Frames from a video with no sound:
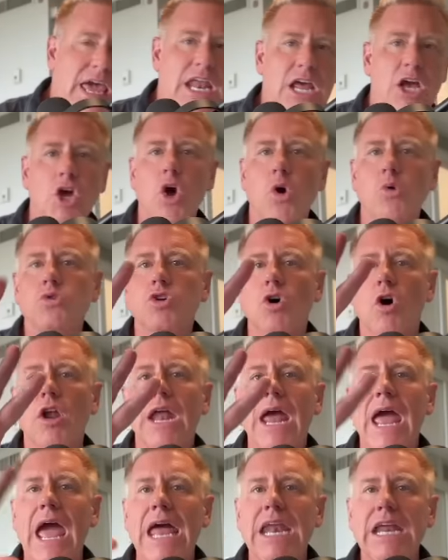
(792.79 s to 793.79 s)
And it goes on
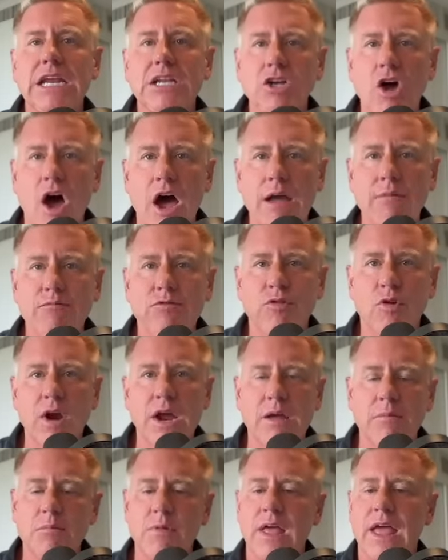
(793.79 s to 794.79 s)
any time
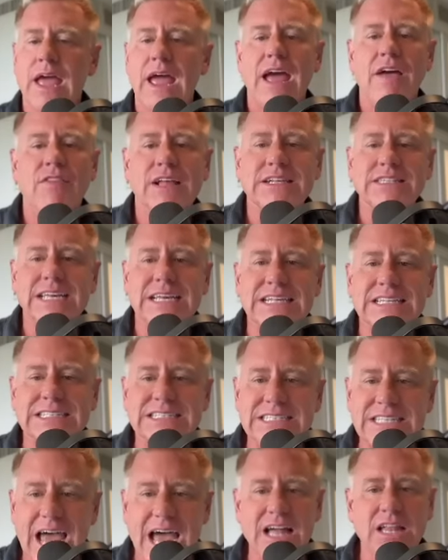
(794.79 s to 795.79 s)
frame, and that's
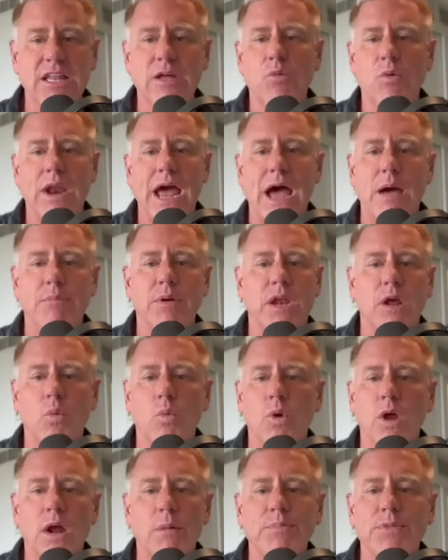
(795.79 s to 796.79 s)
exactly what happened. It
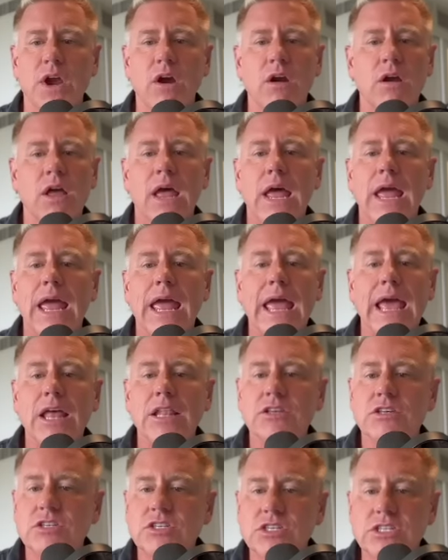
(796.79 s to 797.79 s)
went up there, it
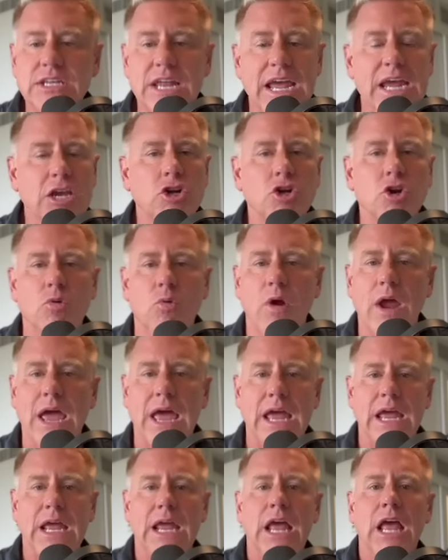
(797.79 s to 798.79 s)
stayed
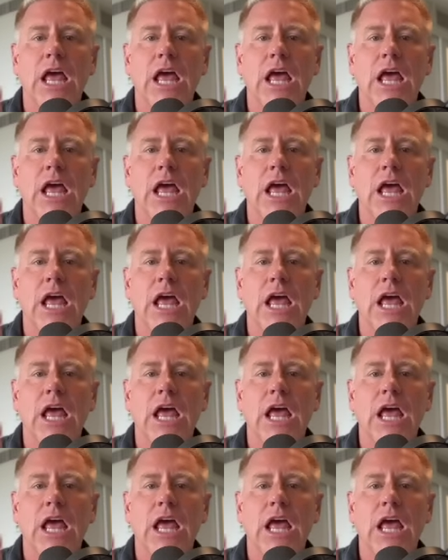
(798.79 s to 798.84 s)
gray